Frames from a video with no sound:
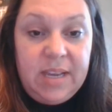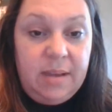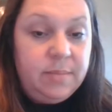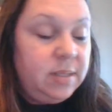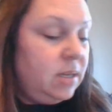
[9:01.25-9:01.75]

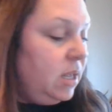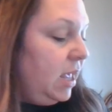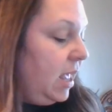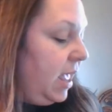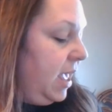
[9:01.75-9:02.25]
Teams.
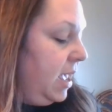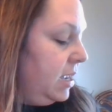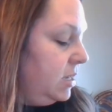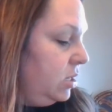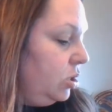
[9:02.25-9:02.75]

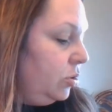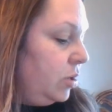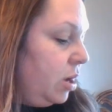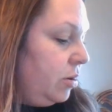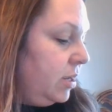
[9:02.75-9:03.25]
And you'll
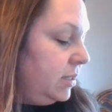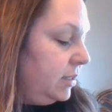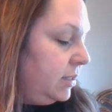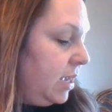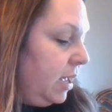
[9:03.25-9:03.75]

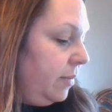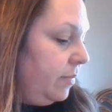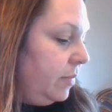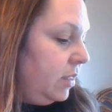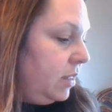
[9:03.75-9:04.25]
notice
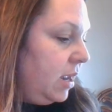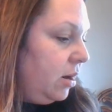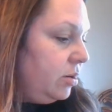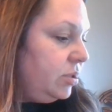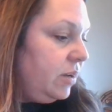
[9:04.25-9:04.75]

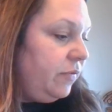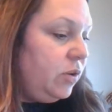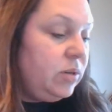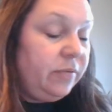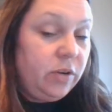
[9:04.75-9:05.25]
there's a
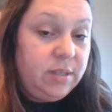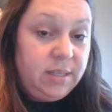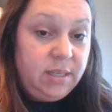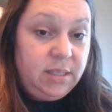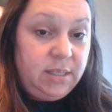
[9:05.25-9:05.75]
few
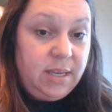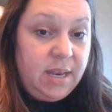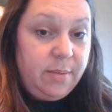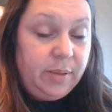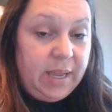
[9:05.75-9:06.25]
differences
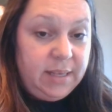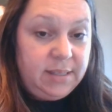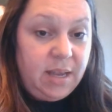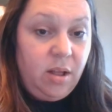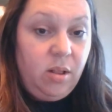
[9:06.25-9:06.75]
in a plant
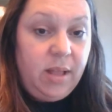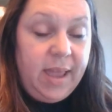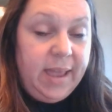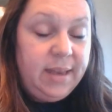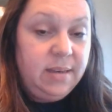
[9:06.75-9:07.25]
cell
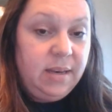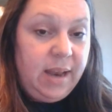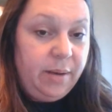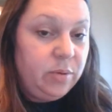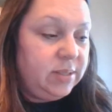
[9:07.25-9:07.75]
and an
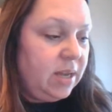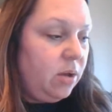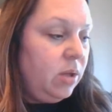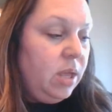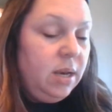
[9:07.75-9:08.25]
animal
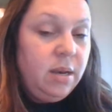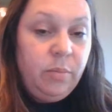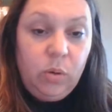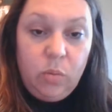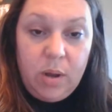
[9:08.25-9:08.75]
cell.
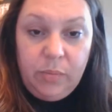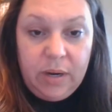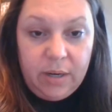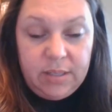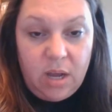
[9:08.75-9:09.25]
Number one, we
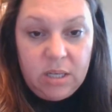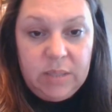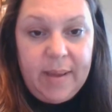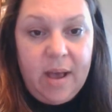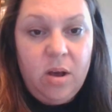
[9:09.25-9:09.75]
already talked
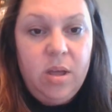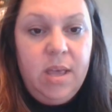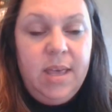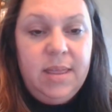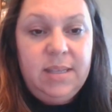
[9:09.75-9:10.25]
about
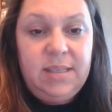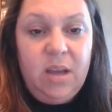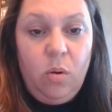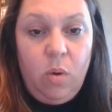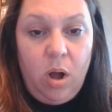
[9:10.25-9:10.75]
the
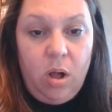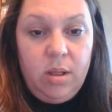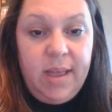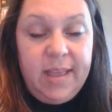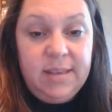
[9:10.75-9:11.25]
cell
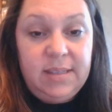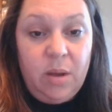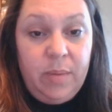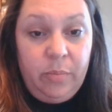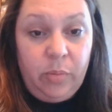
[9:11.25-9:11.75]
wall and the
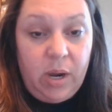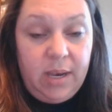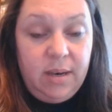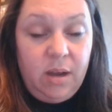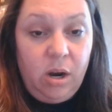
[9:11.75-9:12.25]
cell
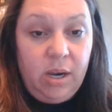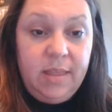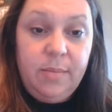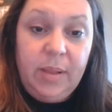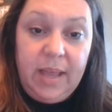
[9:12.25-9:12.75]
membrane are
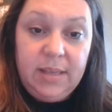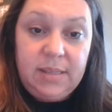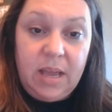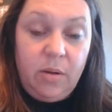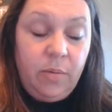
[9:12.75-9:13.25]
in the plant
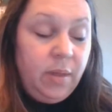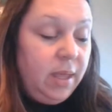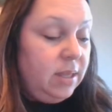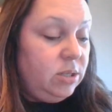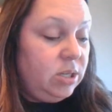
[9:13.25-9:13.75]
cell,
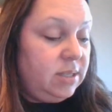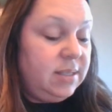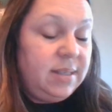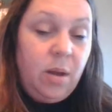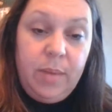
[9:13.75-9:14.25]
just a
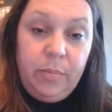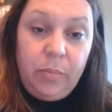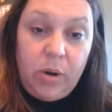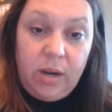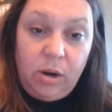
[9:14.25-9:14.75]
cell
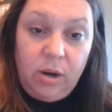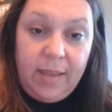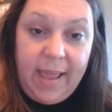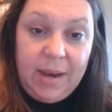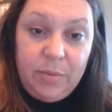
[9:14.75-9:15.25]
membrane are in
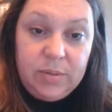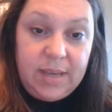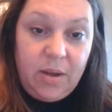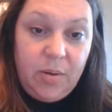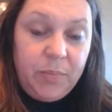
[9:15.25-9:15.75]
the animal
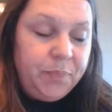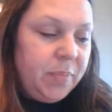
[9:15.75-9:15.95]
cell.